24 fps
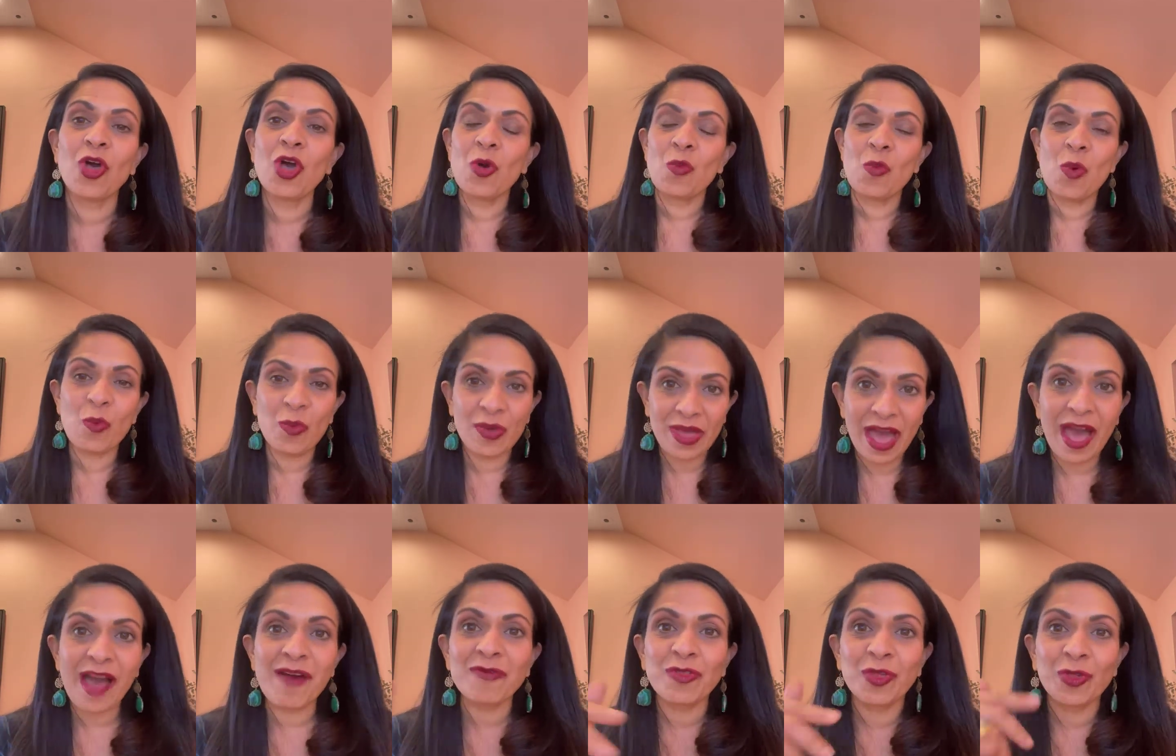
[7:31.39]
when we
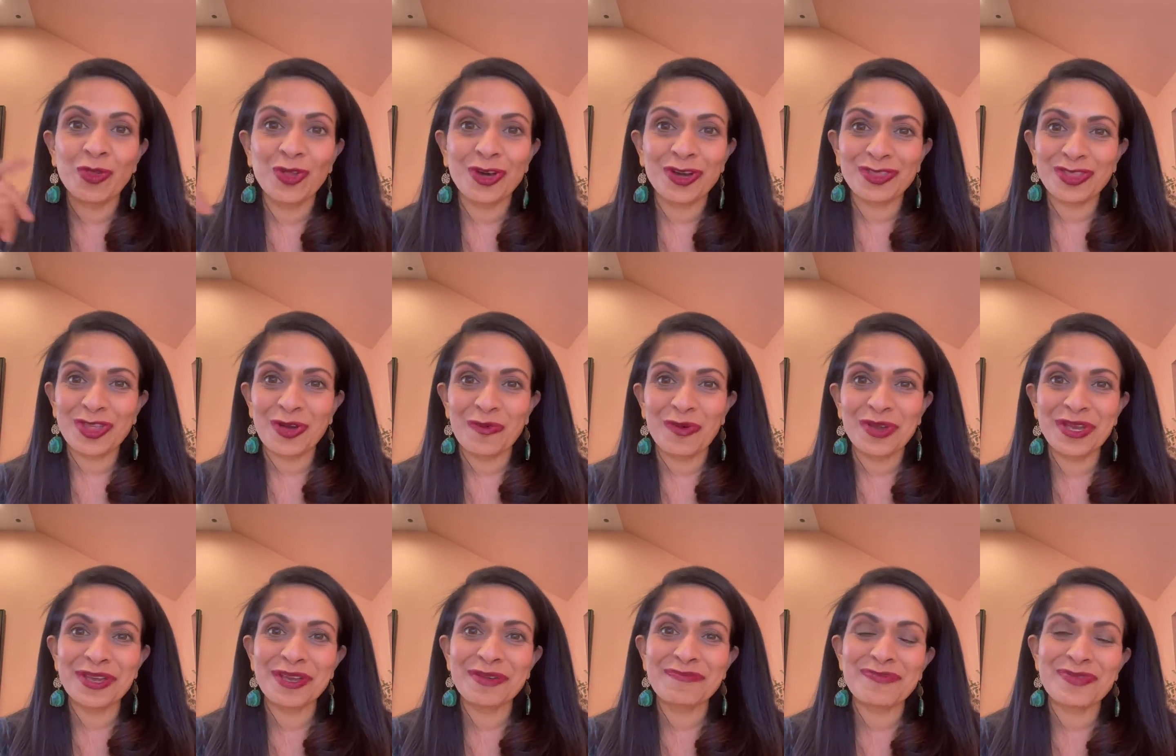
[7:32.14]
have the look that
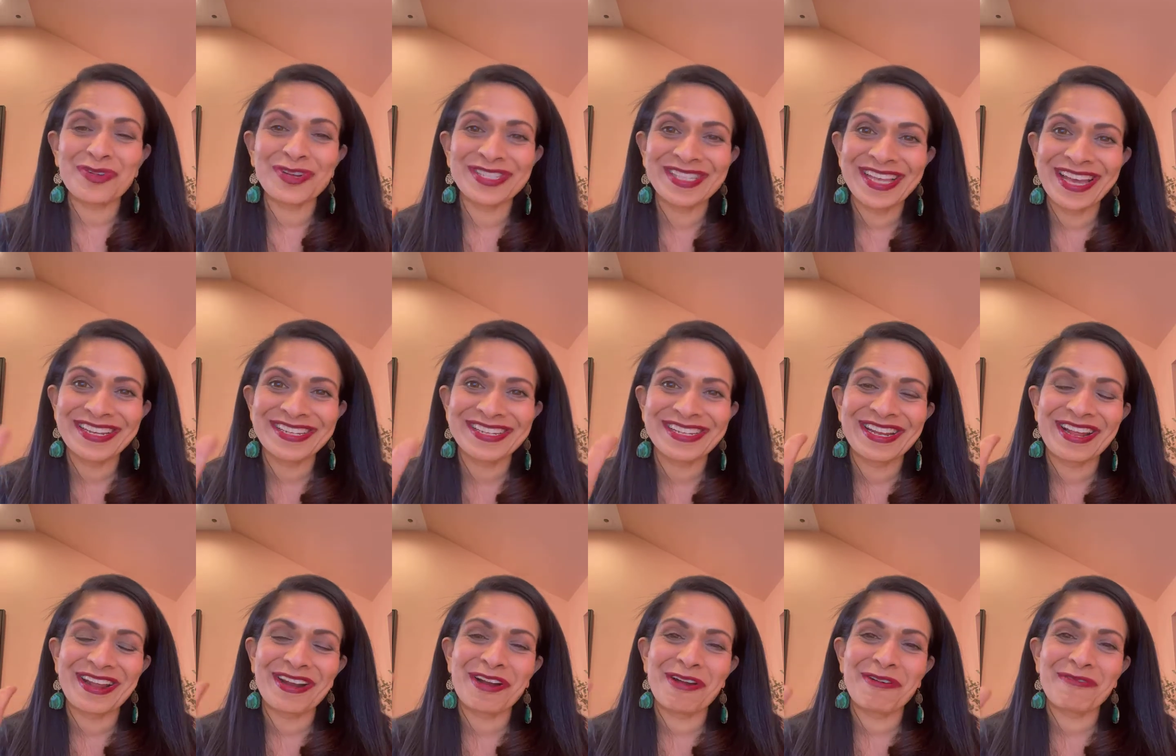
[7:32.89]
we presented
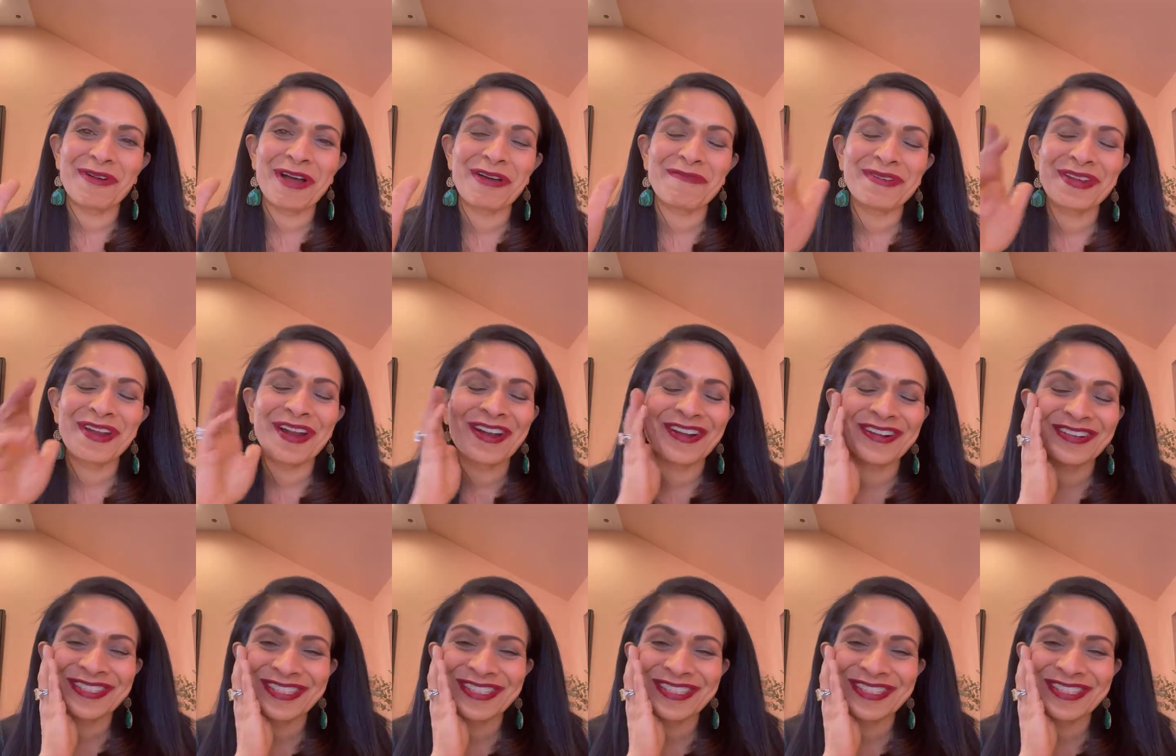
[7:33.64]
on our webinar.